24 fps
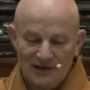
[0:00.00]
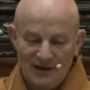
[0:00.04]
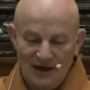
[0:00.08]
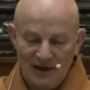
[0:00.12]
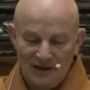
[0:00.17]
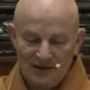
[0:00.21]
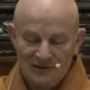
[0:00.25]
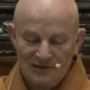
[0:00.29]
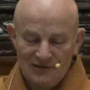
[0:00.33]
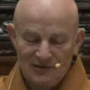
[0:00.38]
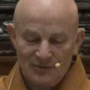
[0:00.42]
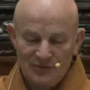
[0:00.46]

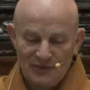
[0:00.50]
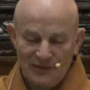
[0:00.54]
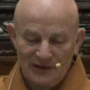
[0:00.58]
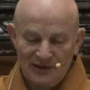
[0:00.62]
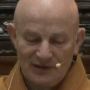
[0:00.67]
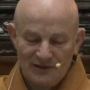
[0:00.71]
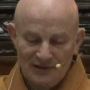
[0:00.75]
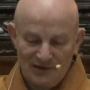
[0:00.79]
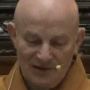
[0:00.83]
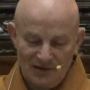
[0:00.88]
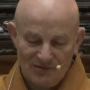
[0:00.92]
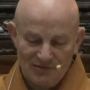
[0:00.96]

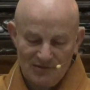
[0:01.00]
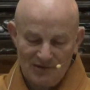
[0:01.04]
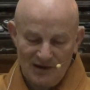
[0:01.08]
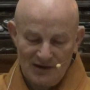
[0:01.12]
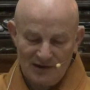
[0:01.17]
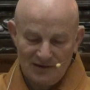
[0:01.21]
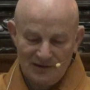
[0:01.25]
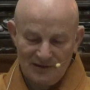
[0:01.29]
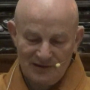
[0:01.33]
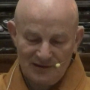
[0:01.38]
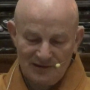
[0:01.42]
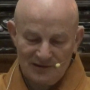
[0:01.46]
ultimate
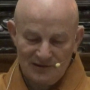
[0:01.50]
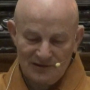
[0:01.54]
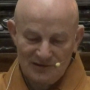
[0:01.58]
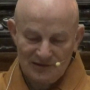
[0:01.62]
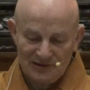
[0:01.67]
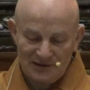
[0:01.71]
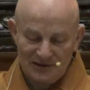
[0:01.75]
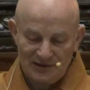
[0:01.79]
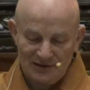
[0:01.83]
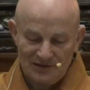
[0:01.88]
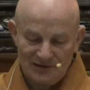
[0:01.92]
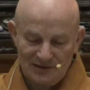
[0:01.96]
nirvana is
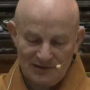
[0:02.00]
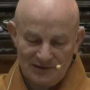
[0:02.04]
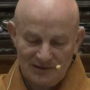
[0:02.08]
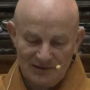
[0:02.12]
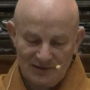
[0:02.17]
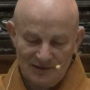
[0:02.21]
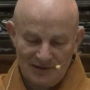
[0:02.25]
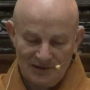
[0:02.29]
reached.